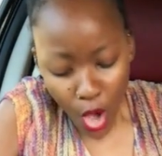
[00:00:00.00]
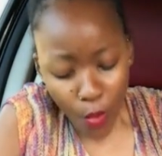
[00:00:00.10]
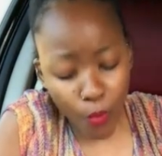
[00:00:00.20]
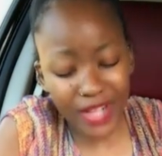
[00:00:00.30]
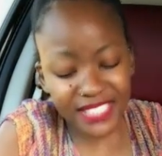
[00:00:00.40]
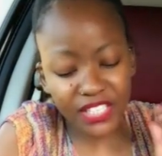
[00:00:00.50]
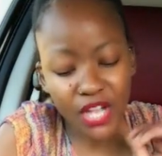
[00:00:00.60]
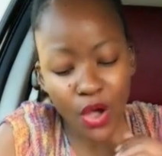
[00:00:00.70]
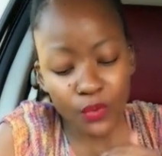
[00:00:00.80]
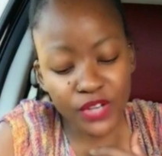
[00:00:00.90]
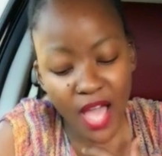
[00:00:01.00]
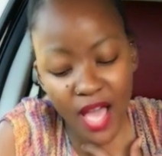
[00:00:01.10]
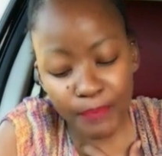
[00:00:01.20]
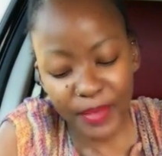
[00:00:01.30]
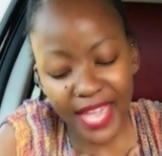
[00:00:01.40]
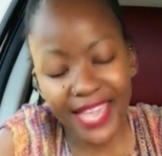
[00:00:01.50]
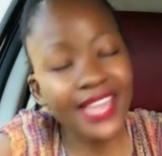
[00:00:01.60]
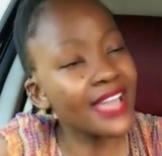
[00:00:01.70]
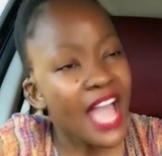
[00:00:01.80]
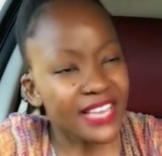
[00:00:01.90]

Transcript: What's it gonna be?